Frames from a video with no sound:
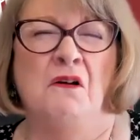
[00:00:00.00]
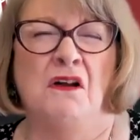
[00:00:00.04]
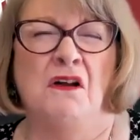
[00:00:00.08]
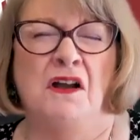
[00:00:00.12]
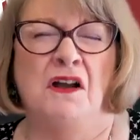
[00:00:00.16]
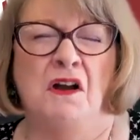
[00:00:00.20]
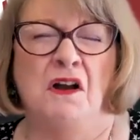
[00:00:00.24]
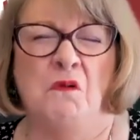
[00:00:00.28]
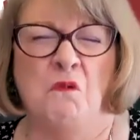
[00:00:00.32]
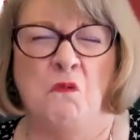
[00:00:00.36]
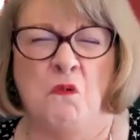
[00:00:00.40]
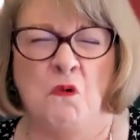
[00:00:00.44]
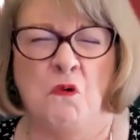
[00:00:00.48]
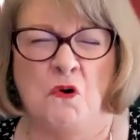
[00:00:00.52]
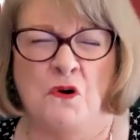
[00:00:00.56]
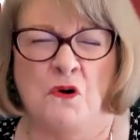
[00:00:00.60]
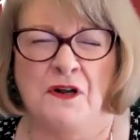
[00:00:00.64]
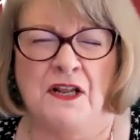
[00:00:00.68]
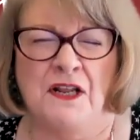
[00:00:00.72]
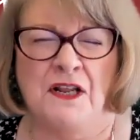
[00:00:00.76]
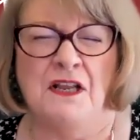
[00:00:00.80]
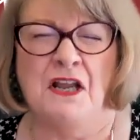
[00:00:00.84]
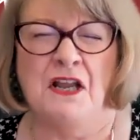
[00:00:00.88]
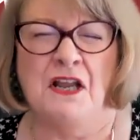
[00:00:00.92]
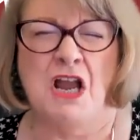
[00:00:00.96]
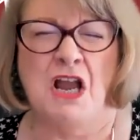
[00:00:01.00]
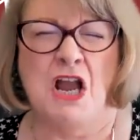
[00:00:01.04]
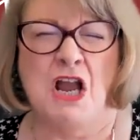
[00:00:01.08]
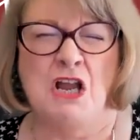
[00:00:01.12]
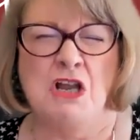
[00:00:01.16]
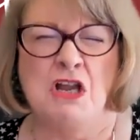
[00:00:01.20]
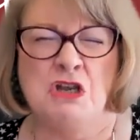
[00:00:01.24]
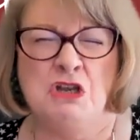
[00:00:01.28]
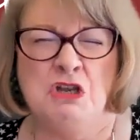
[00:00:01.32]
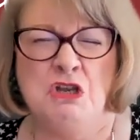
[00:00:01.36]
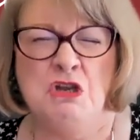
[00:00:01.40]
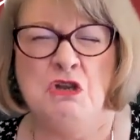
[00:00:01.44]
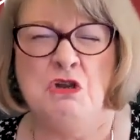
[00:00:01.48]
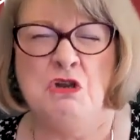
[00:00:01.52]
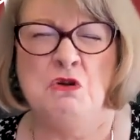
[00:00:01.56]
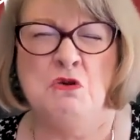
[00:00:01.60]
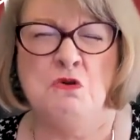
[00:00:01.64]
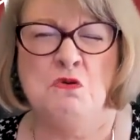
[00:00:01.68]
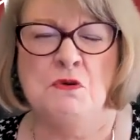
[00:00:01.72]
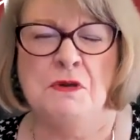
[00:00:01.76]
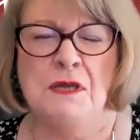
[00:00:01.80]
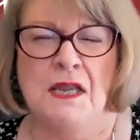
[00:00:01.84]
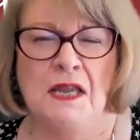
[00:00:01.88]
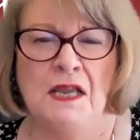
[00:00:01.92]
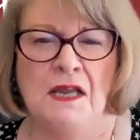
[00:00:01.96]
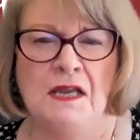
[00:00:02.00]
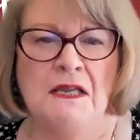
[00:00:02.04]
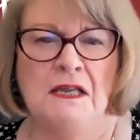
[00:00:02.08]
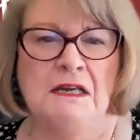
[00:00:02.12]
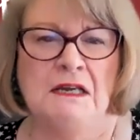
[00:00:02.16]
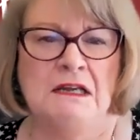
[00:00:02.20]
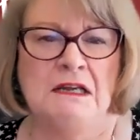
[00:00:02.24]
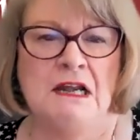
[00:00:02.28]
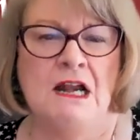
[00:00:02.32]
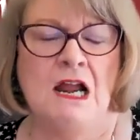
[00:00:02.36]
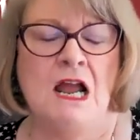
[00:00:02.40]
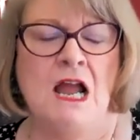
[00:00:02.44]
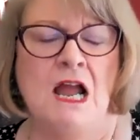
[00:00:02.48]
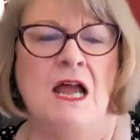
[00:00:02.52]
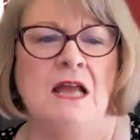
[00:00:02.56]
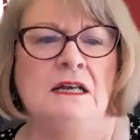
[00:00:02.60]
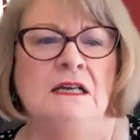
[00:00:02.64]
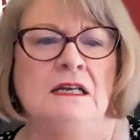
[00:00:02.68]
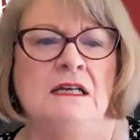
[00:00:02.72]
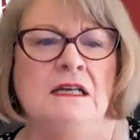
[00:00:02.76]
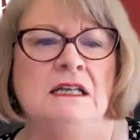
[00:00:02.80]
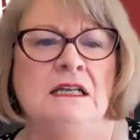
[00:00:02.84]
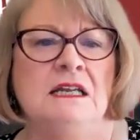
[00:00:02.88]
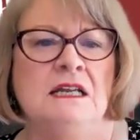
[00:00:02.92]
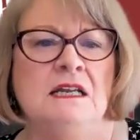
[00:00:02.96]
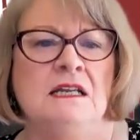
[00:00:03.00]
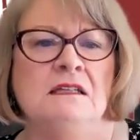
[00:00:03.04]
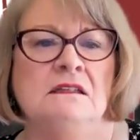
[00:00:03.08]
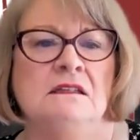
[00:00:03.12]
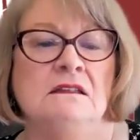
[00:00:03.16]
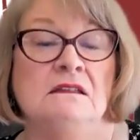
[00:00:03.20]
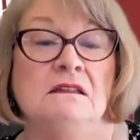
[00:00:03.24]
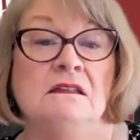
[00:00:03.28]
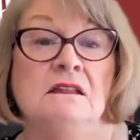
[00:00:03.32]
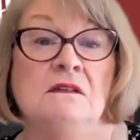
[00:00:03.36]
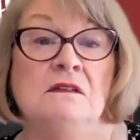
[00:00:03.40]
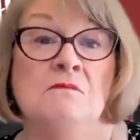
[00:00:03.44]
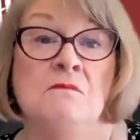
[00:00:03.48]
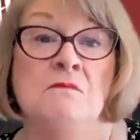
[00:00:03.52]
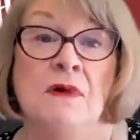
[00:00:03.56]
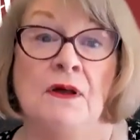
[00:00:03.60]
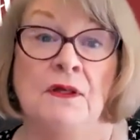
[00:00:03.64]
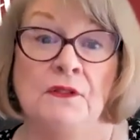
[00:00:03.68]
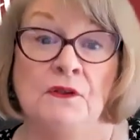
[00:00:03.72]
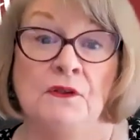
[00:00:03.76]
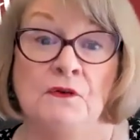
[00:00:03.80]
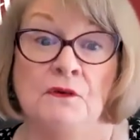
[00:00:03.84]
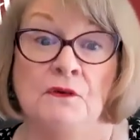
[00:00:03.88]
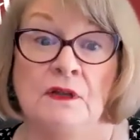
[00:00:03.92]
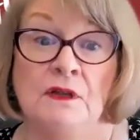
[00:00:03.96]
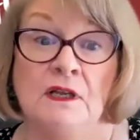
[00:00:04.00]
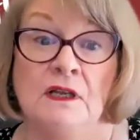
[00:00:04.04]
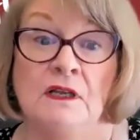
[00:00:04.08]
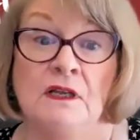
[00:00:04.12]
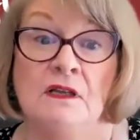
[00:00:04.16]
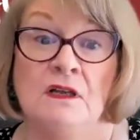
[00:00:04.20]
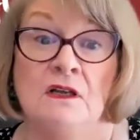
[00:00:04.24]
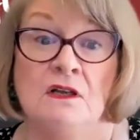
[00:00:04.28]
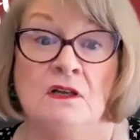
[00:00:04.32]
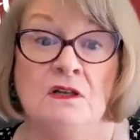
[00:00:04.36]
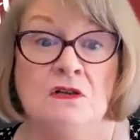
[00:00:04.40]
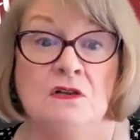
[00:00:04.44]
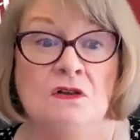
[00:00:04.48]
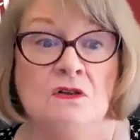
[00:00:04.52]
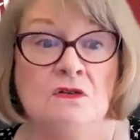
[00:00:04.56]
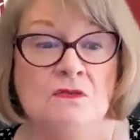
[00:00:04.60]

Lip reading: A warning, you cannot get the mothering you